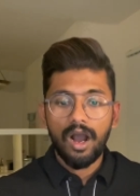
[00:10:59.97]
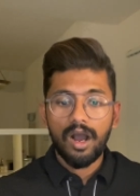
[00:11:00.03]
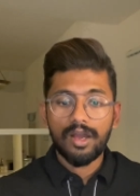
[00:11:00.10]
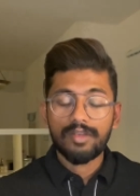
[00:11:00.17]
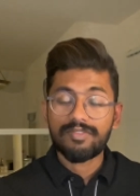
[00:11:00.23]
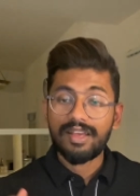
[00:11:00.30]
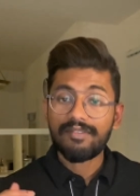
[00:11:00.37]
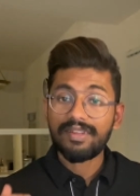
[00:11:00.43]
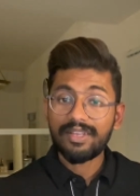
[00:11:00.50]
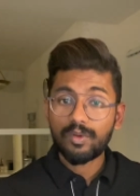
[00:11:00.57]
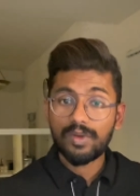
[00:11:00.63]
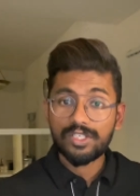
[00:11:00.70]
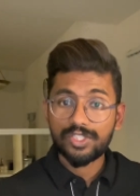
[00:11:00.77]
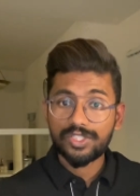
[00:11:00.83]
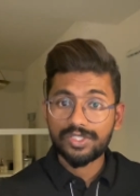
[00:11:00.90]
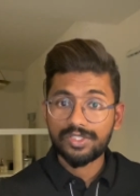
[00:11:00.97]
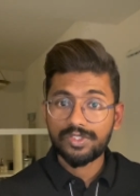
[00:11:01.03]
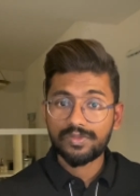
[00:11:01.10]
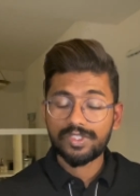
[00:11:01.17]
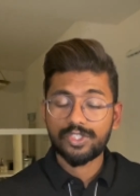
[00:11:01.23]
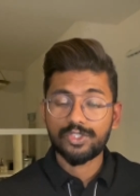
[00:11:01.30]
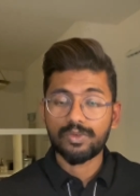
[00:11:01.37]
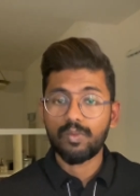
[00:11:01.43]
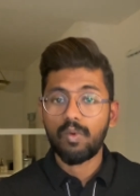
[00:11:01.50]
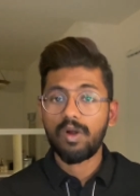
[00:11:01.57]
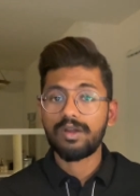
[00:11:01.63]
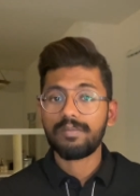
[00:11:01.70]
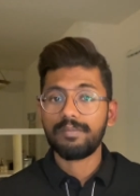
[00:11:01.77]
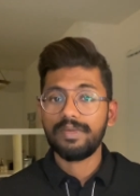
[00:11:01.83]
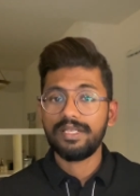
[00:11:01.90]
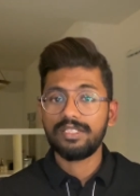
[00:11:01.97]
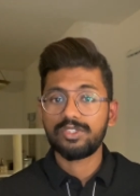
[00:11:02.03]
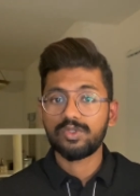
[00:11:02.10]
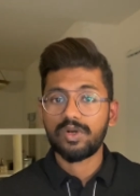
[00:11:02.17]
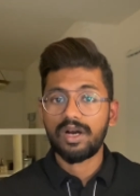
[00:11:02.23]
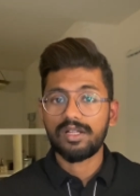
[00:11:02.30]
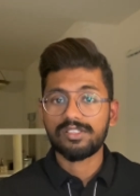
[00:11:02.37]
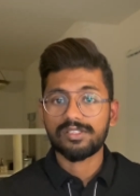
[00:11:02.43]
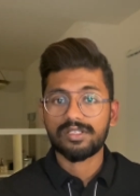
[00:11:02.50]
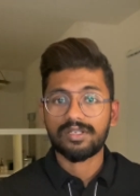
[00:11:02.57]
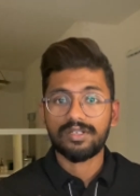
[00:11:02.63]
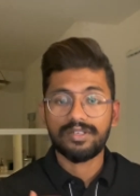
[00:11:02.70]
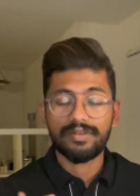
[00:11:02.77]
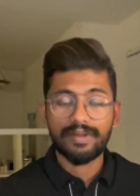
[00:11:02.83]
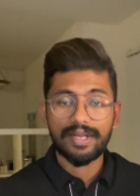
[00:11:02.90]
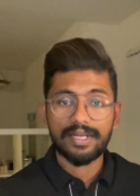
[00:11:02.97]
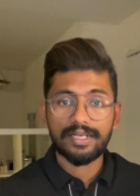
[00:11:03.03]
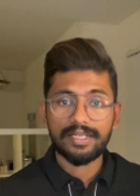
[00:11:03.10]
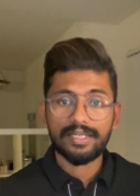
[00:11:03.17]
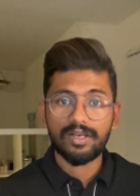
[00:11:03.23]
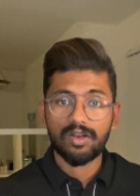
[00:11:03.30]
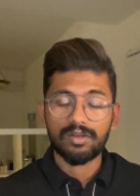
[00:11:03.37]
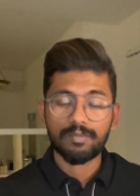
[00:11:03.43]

If you have any questions which you want me to answer directly on a